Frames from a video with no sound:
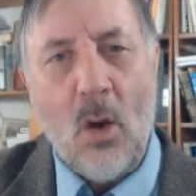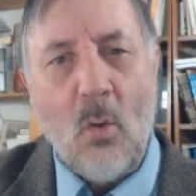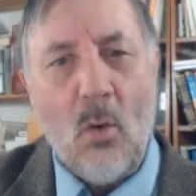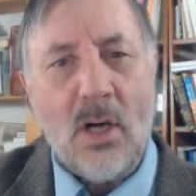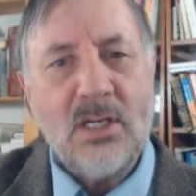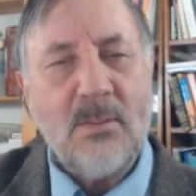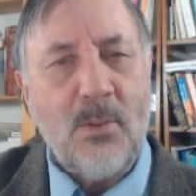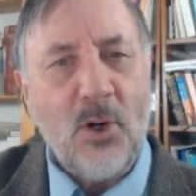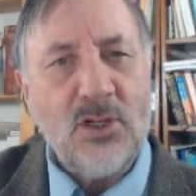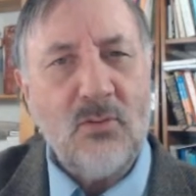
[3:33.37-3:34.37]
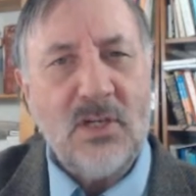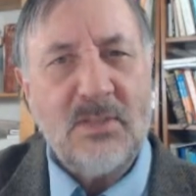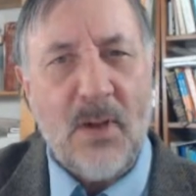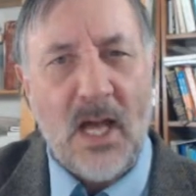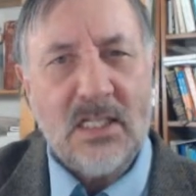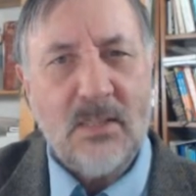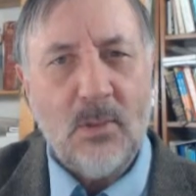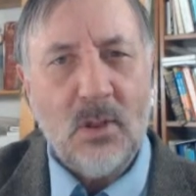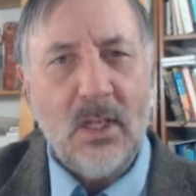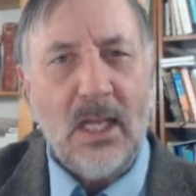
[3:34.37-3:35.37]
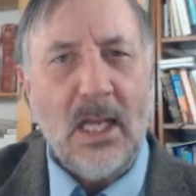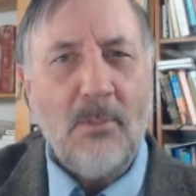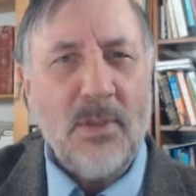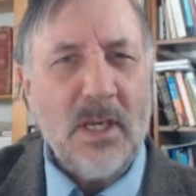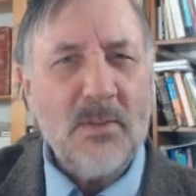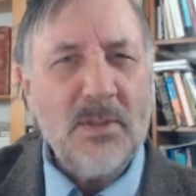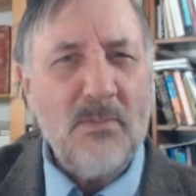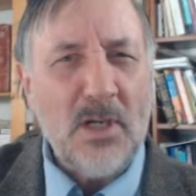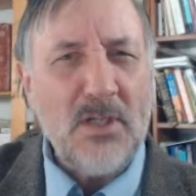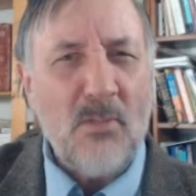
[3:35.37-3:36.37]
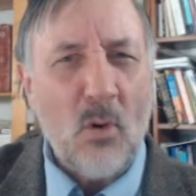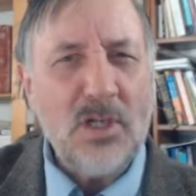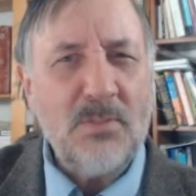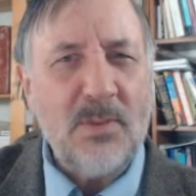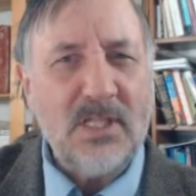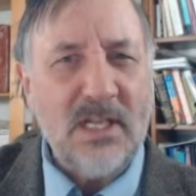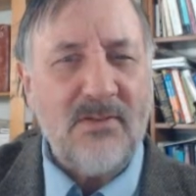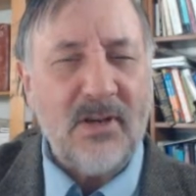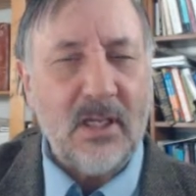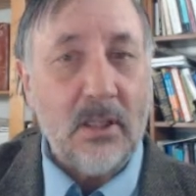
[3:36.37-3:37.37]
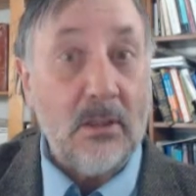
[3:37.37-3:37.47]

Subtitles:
whereas the person responsible becomes much more specific.